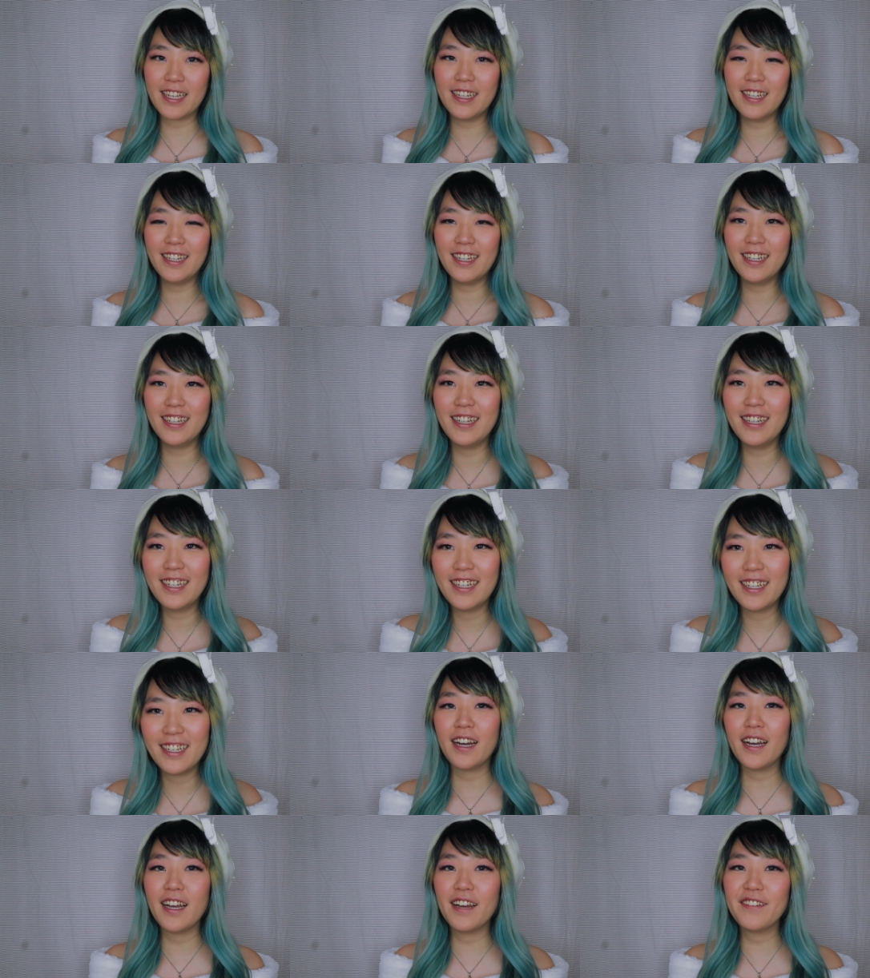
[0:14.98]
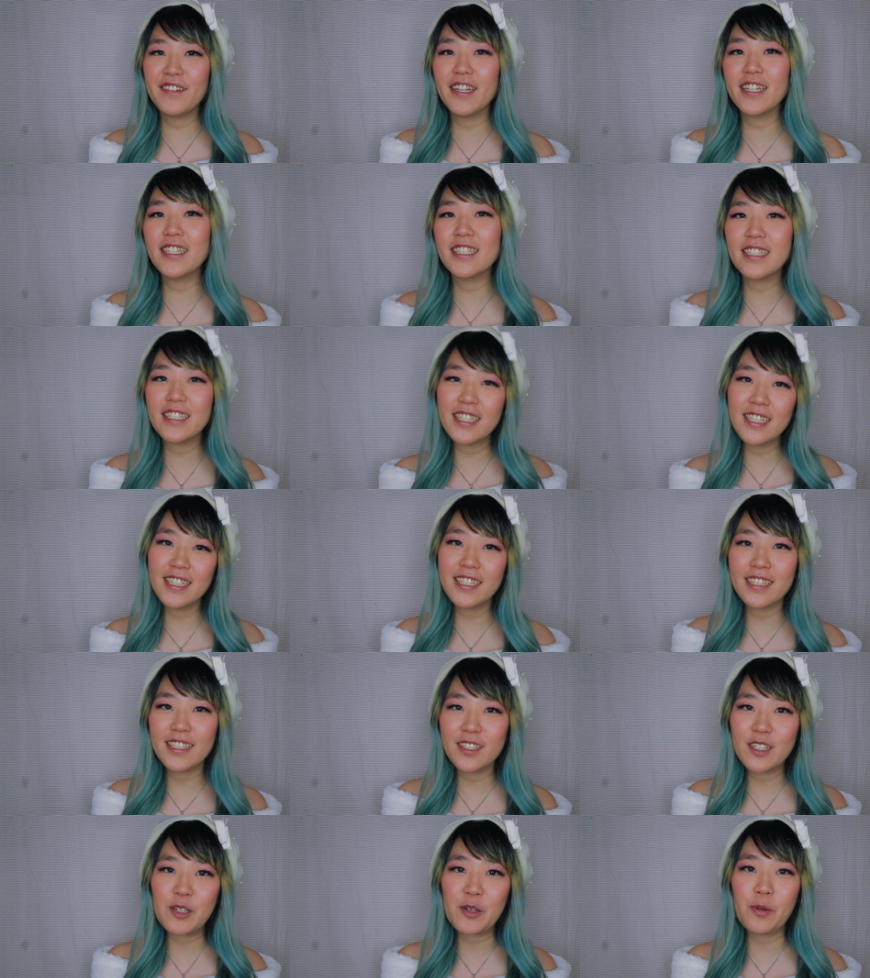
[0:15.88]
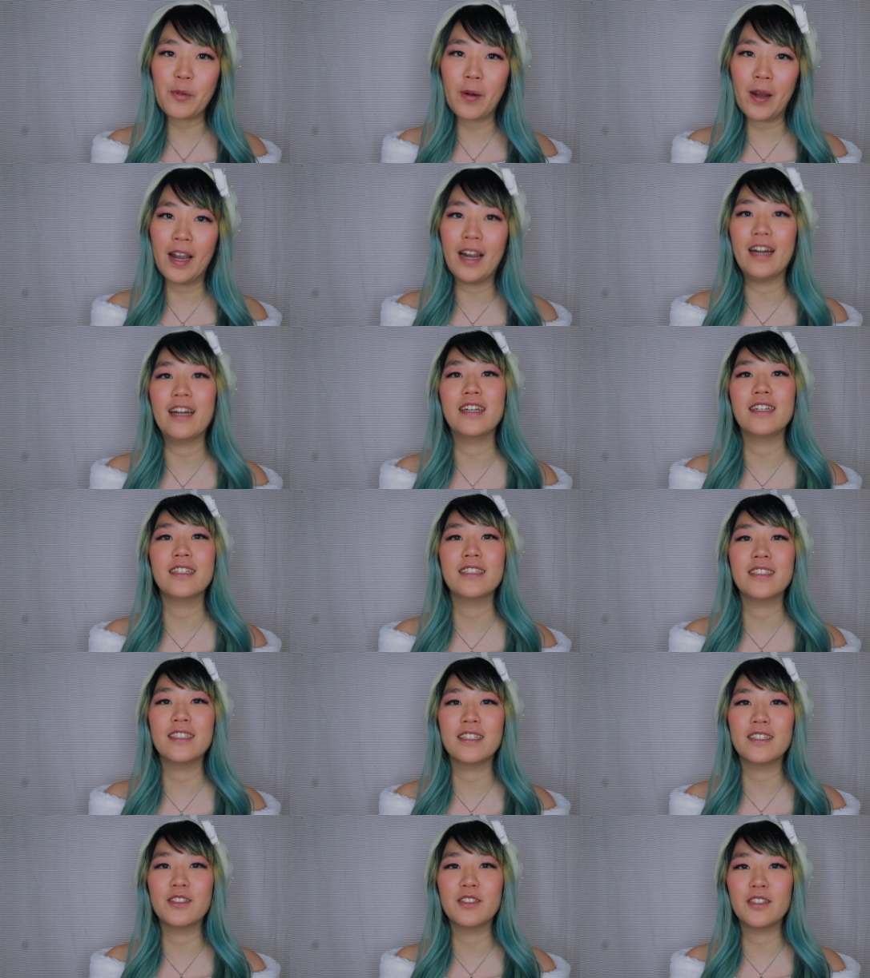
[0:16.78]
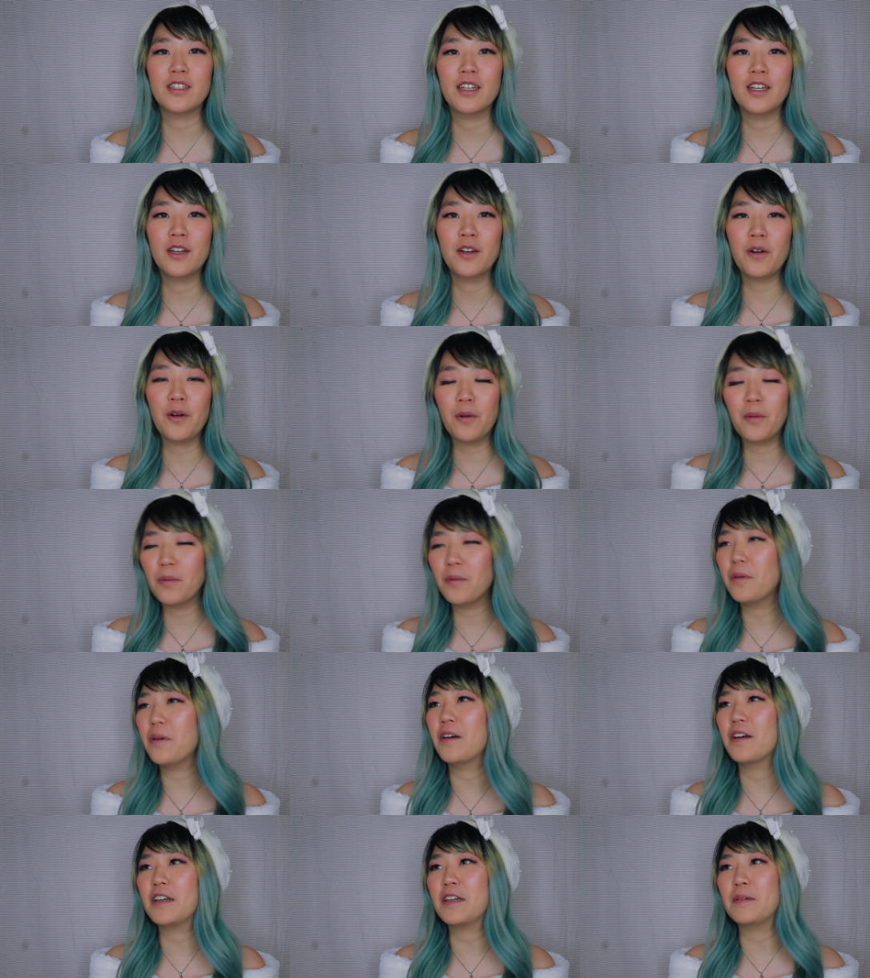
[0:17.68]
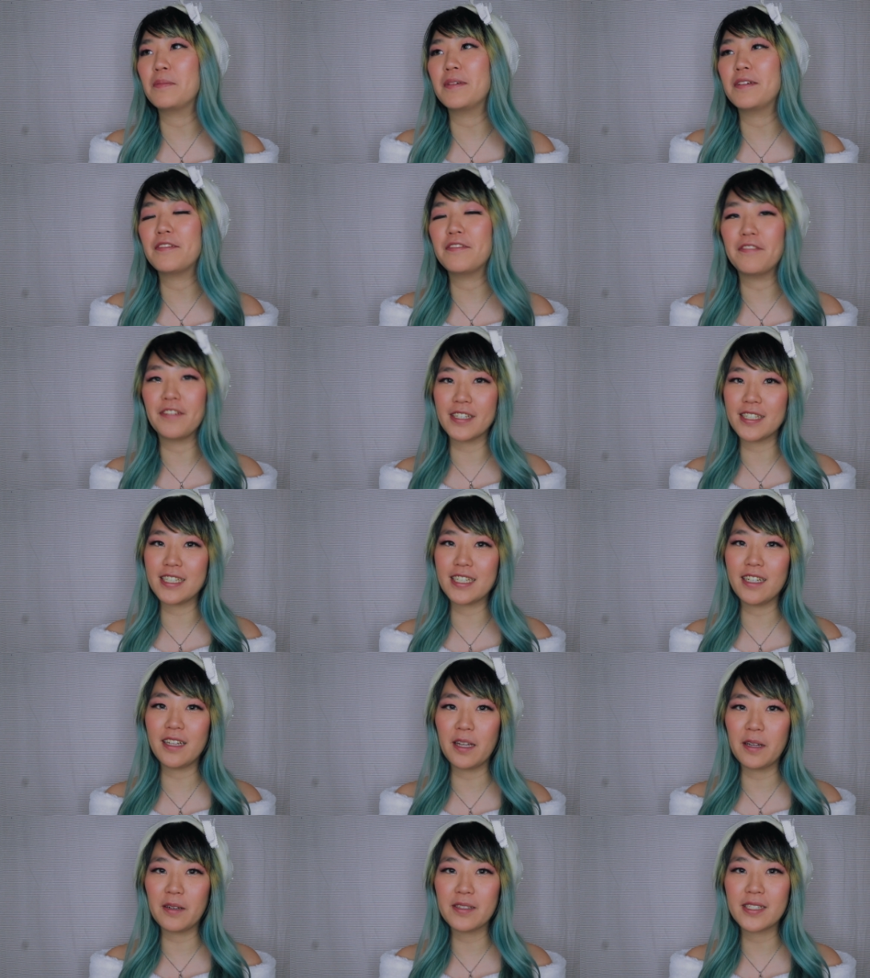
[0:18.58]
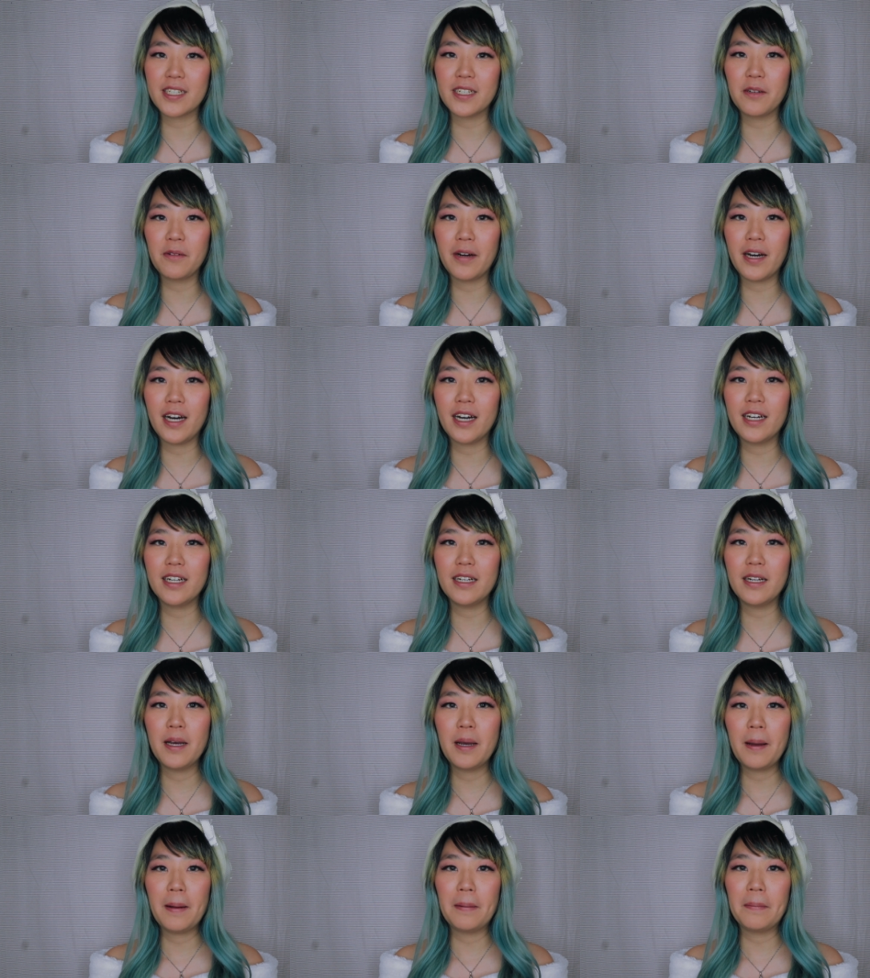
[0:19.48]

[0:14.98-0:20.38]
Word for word: I haven't had the need to wear such warm and fuzzy clothes in a while,